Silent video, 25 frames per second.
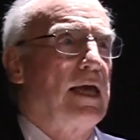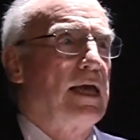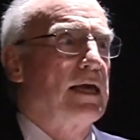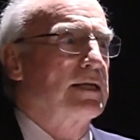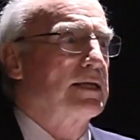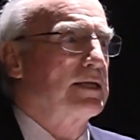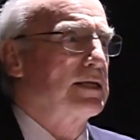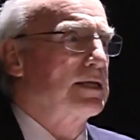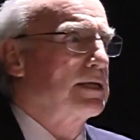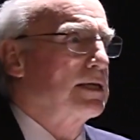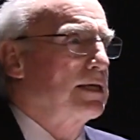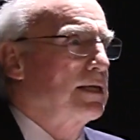
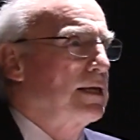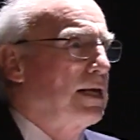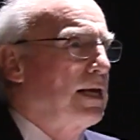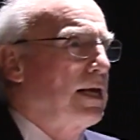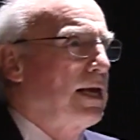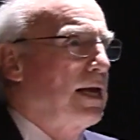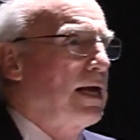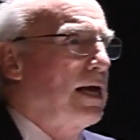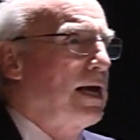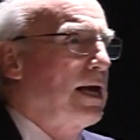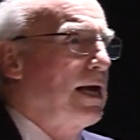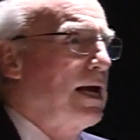It's
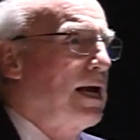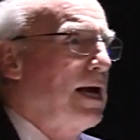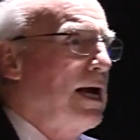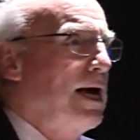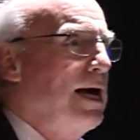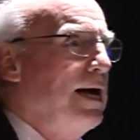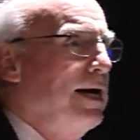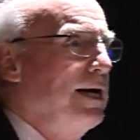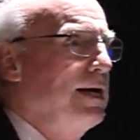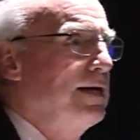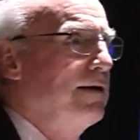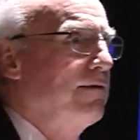
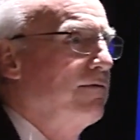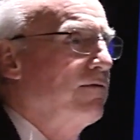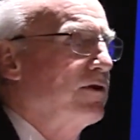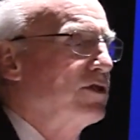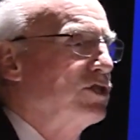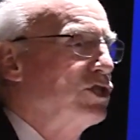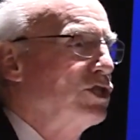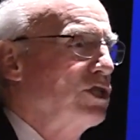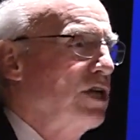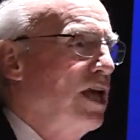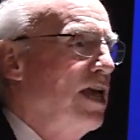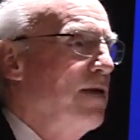kind of
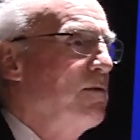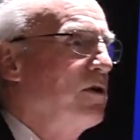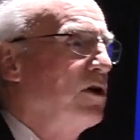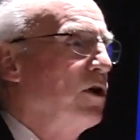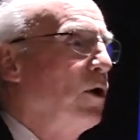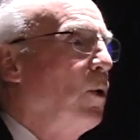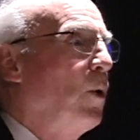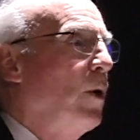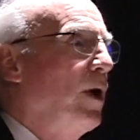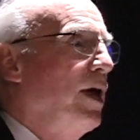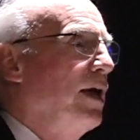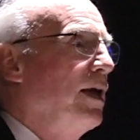a shame
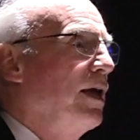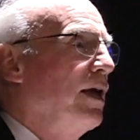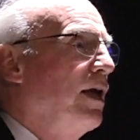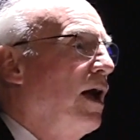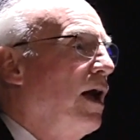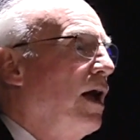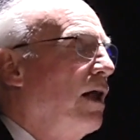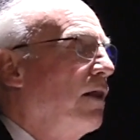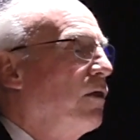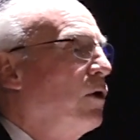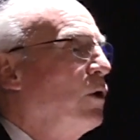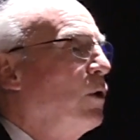in a
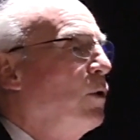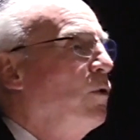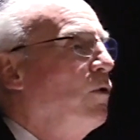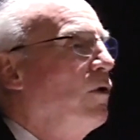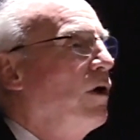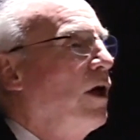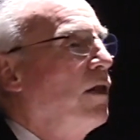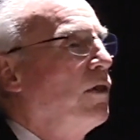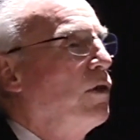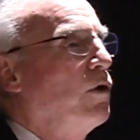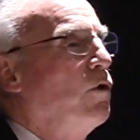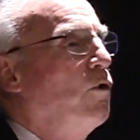way,
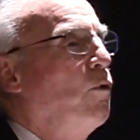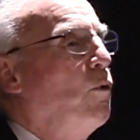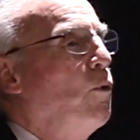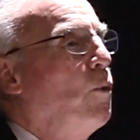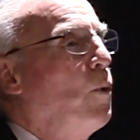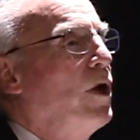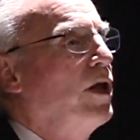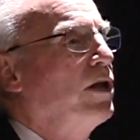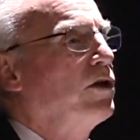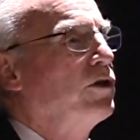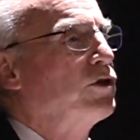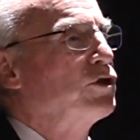although
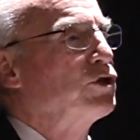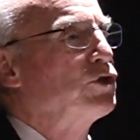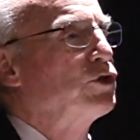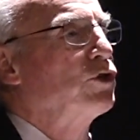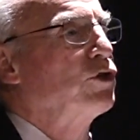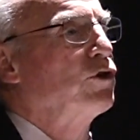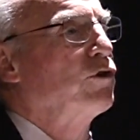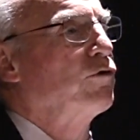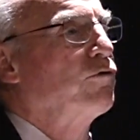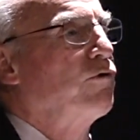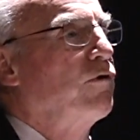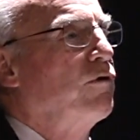
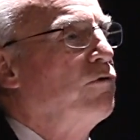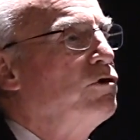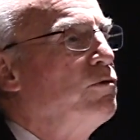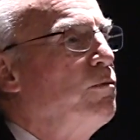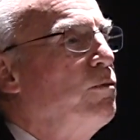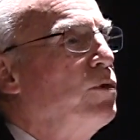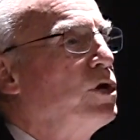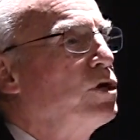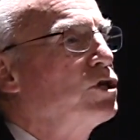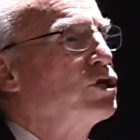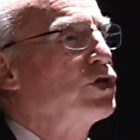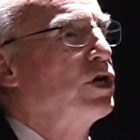
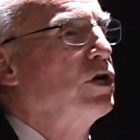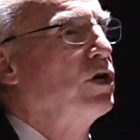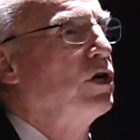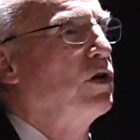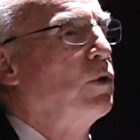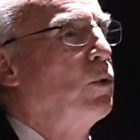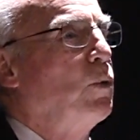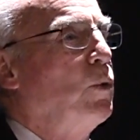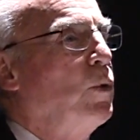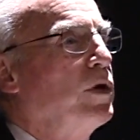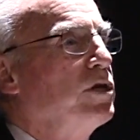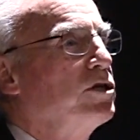well-deserved.
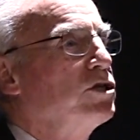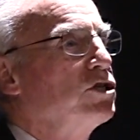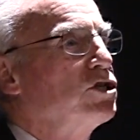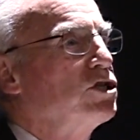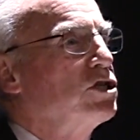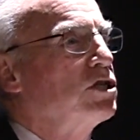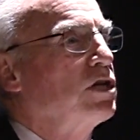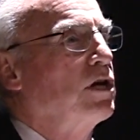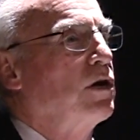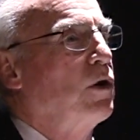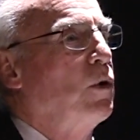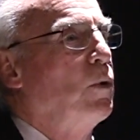Birchall
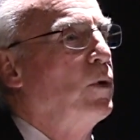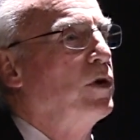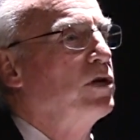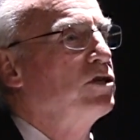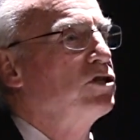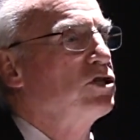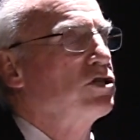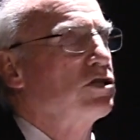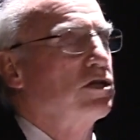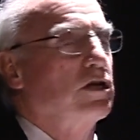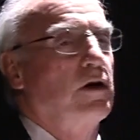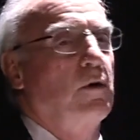was
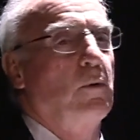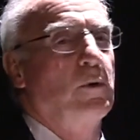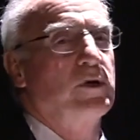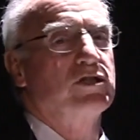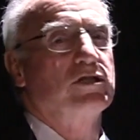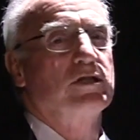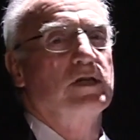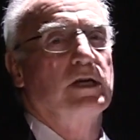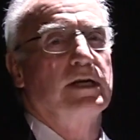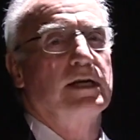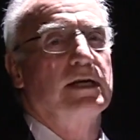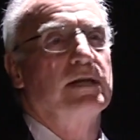
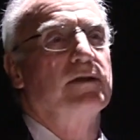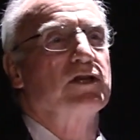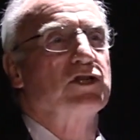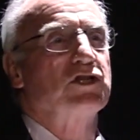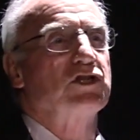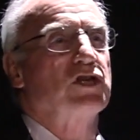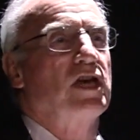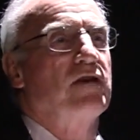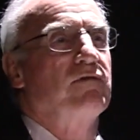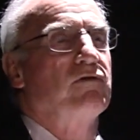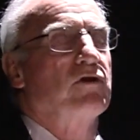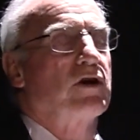indeed the
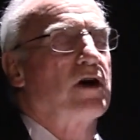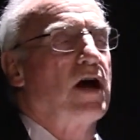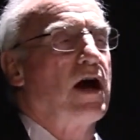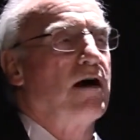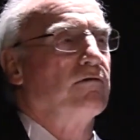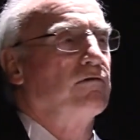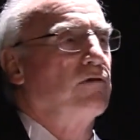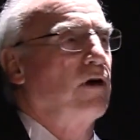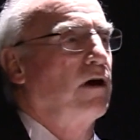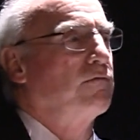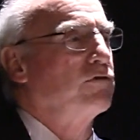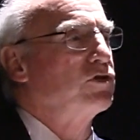savior
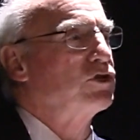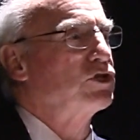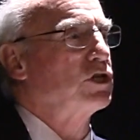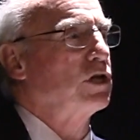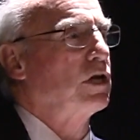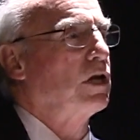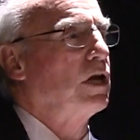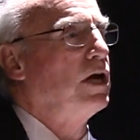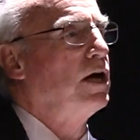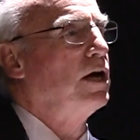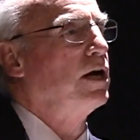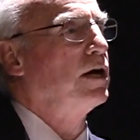of
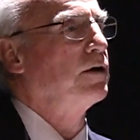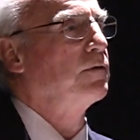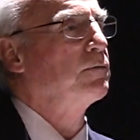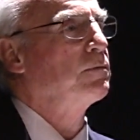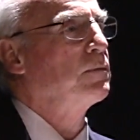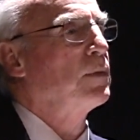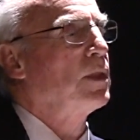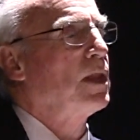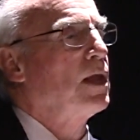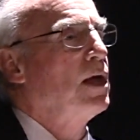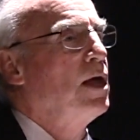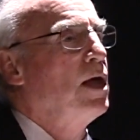
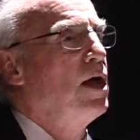Ceylon,